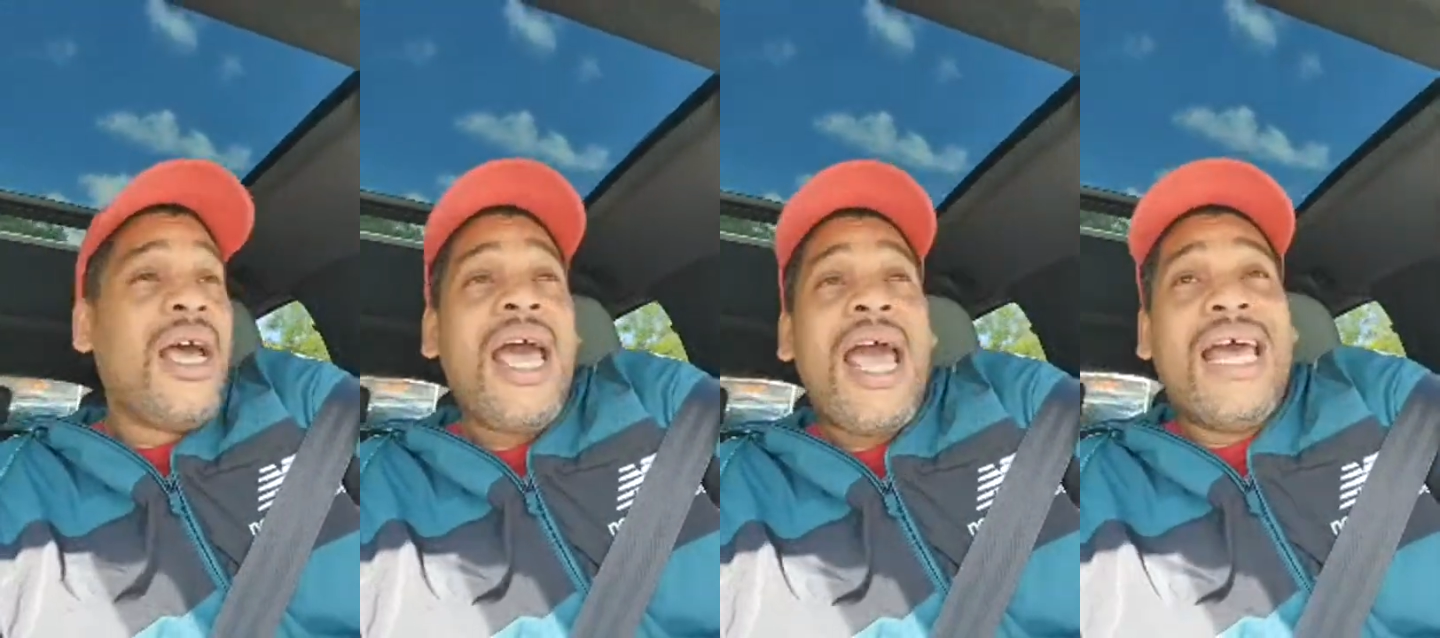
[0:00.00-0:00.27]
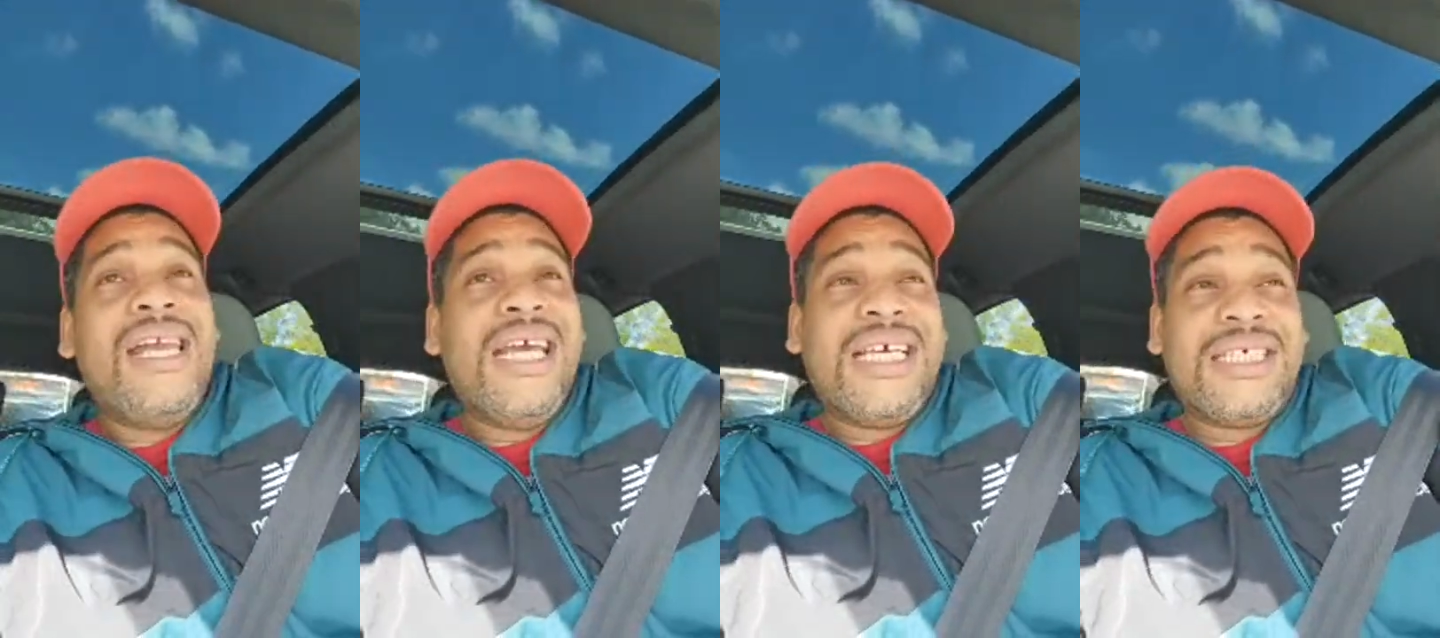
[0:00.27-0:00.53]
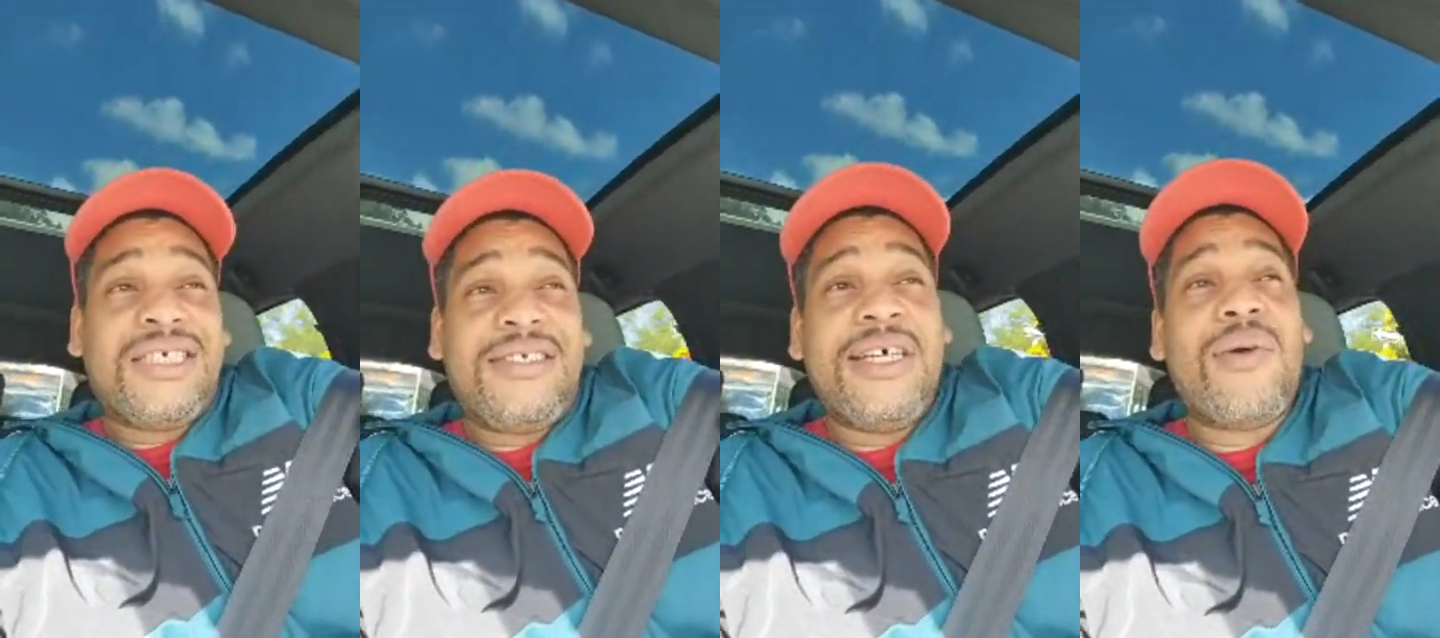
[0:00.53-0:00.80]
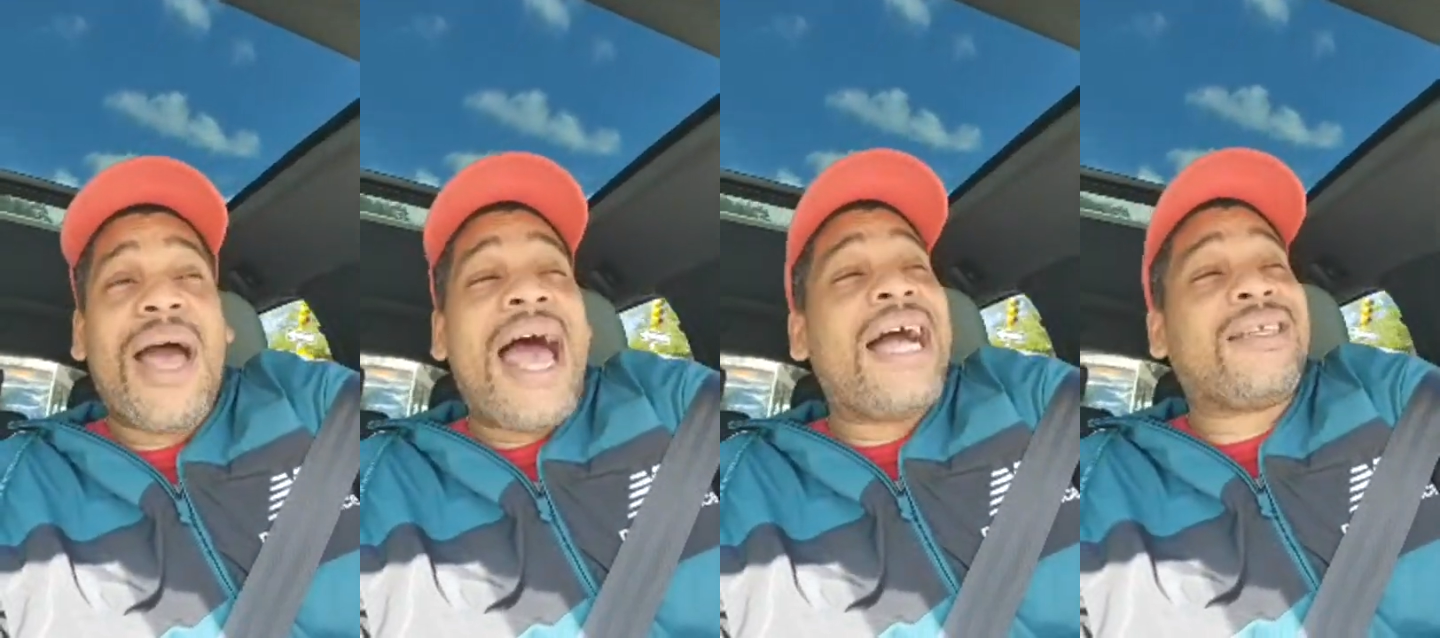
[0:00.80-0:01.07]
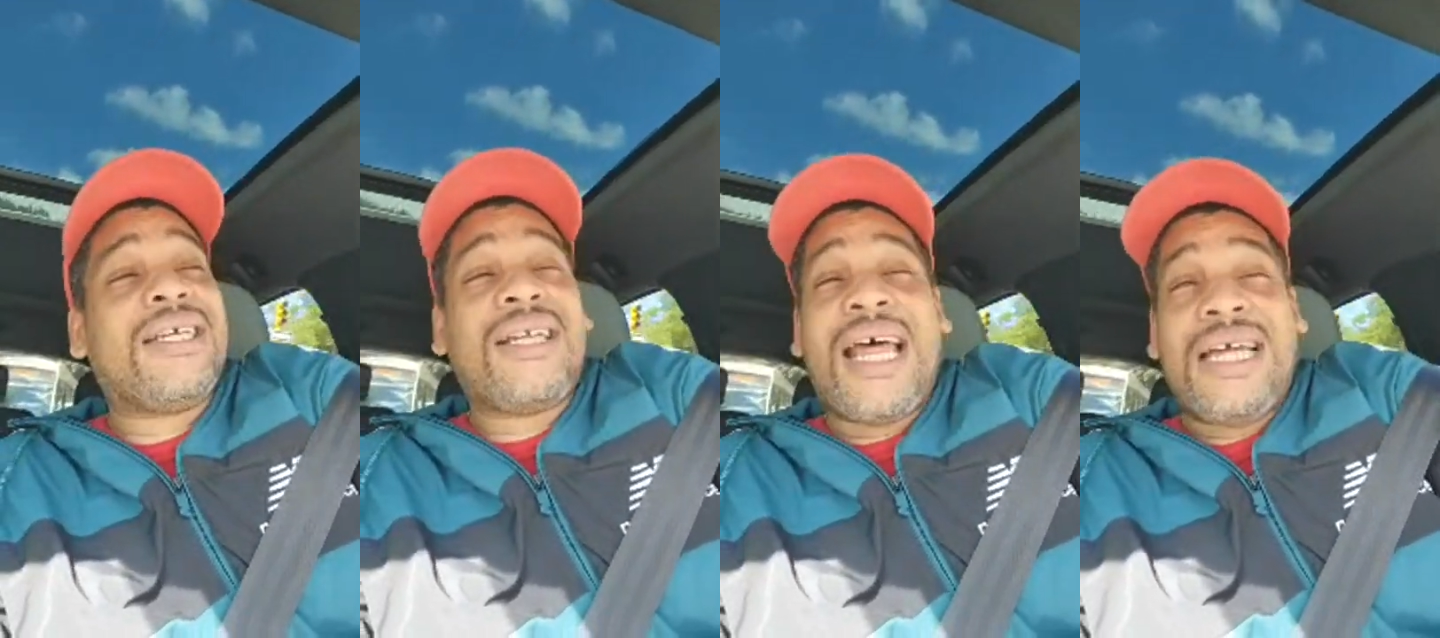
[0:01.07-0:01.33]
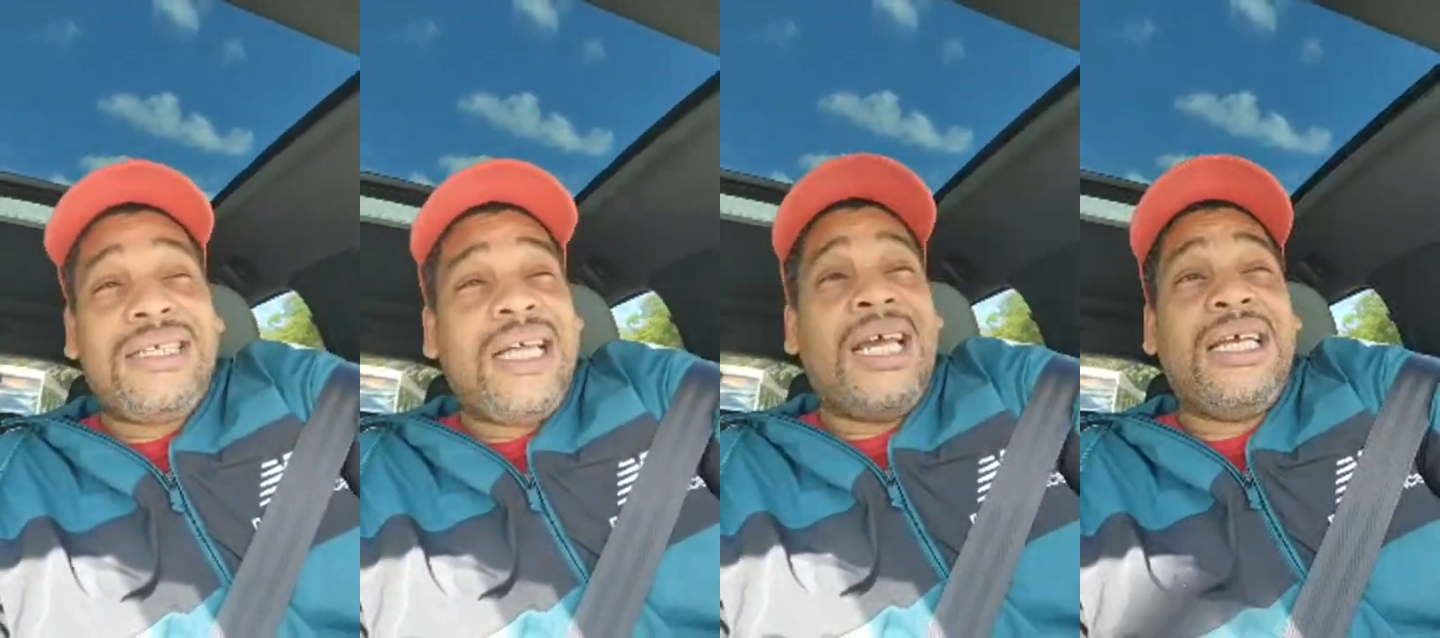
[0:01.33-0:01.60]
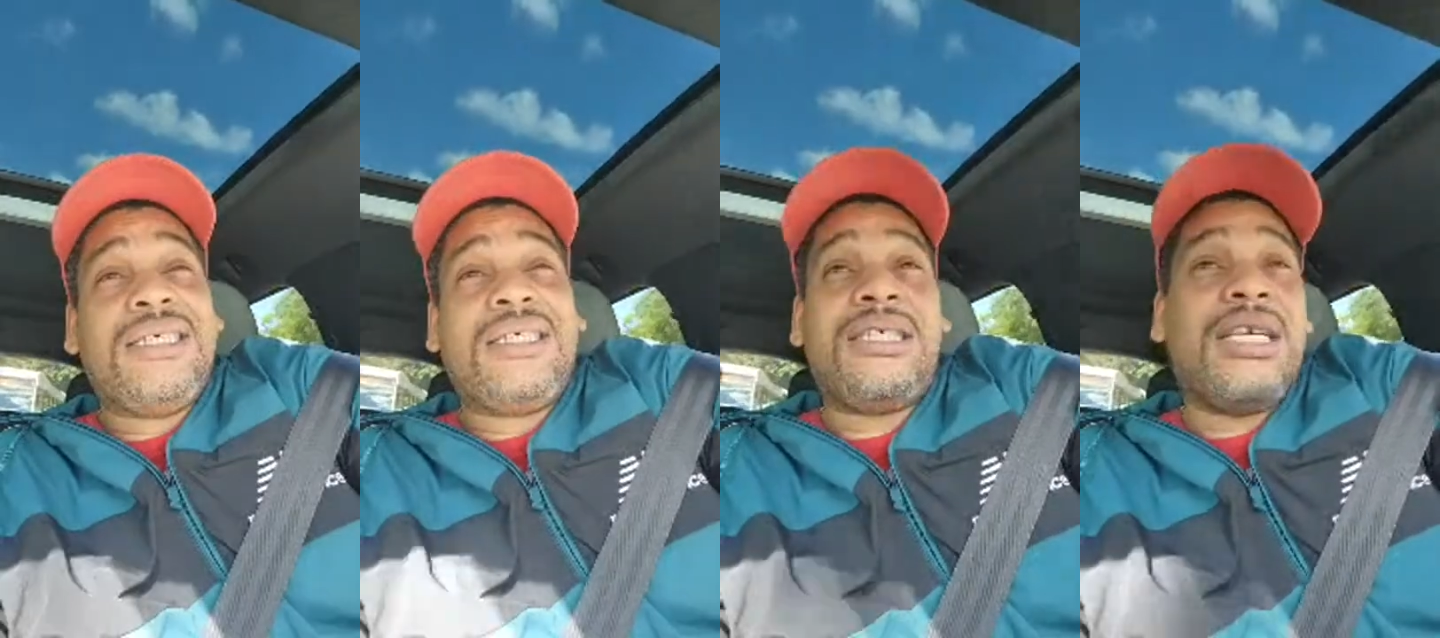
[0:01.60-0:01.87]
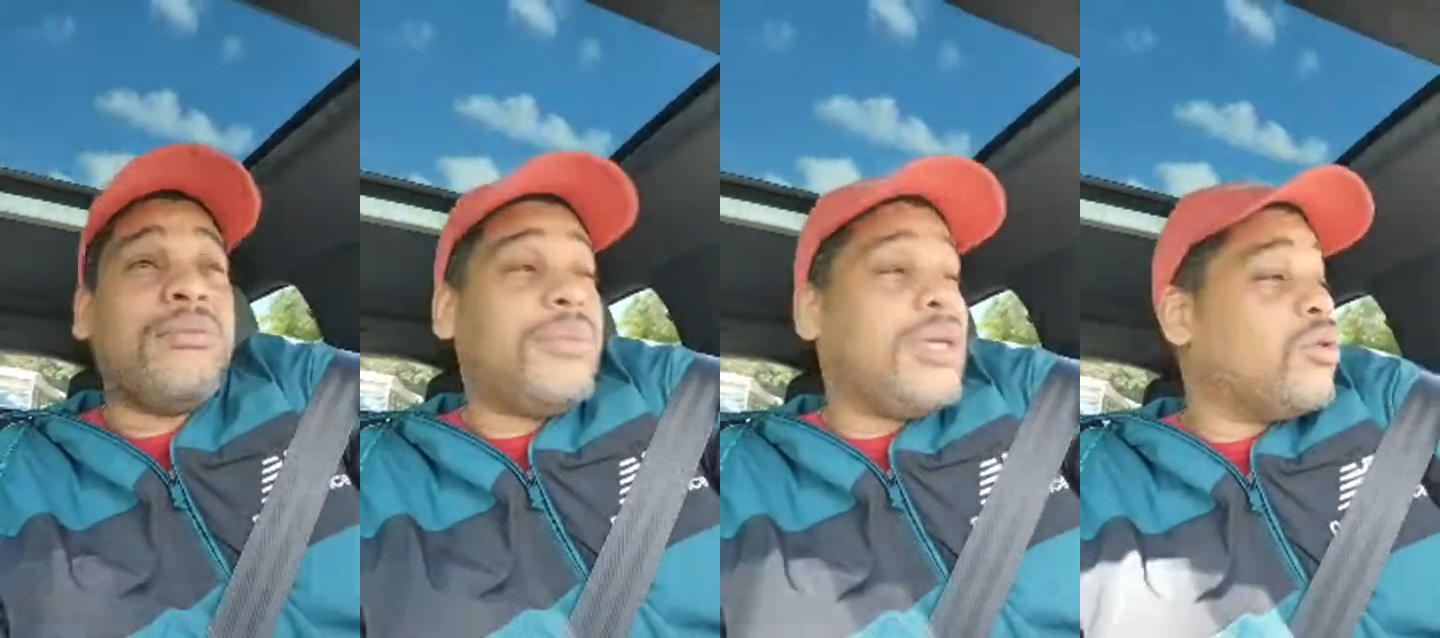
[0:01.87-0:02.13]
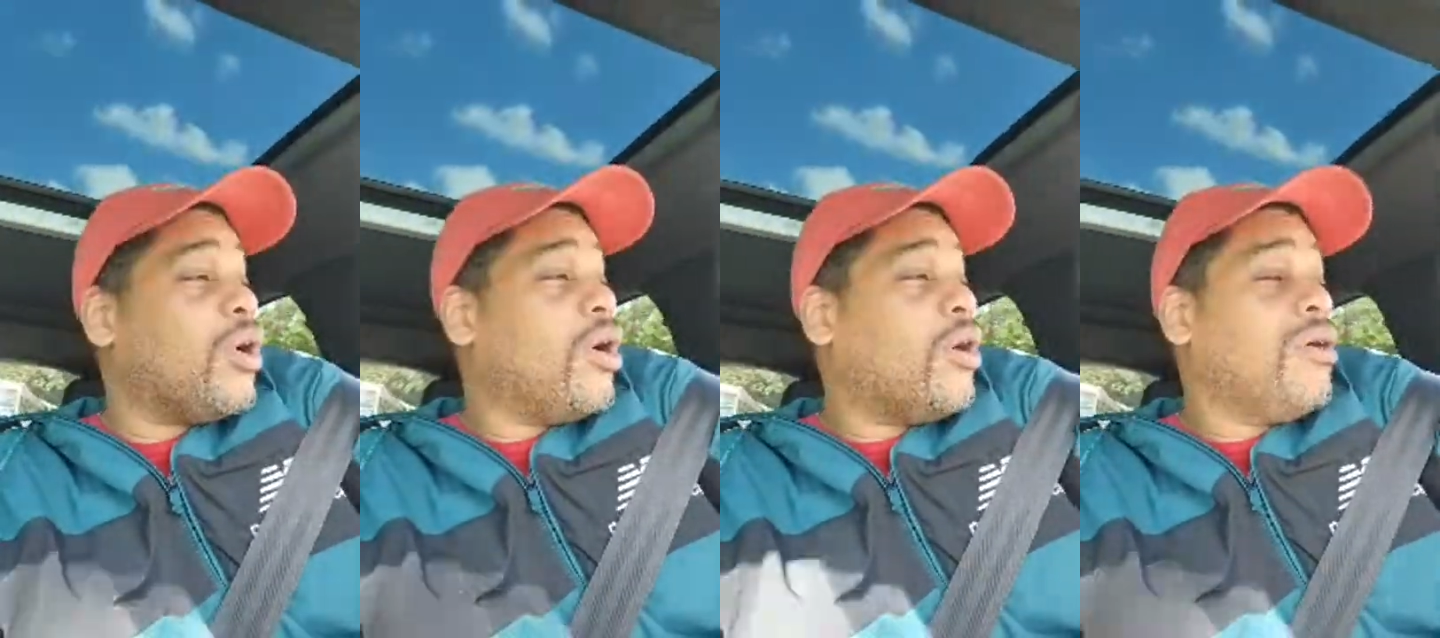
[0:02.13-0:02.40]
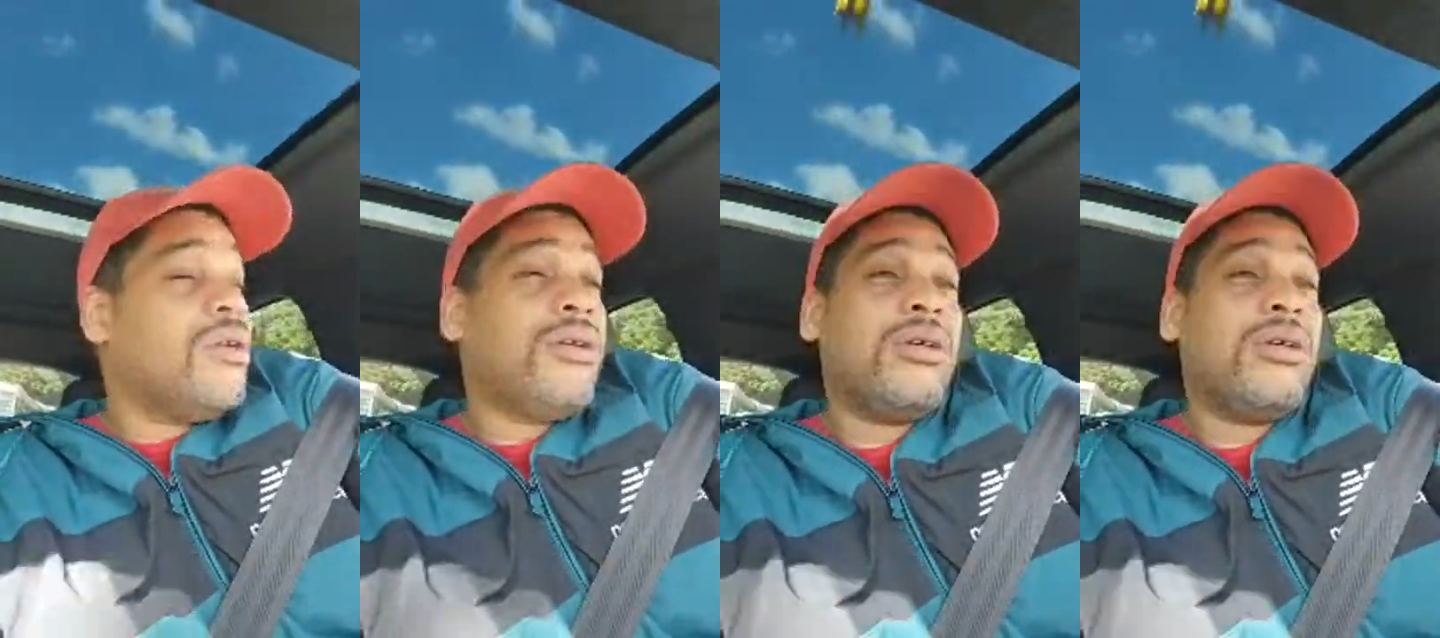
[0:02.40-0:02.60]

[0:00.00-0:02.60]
And niggas still acted like they ain't see me, you heard?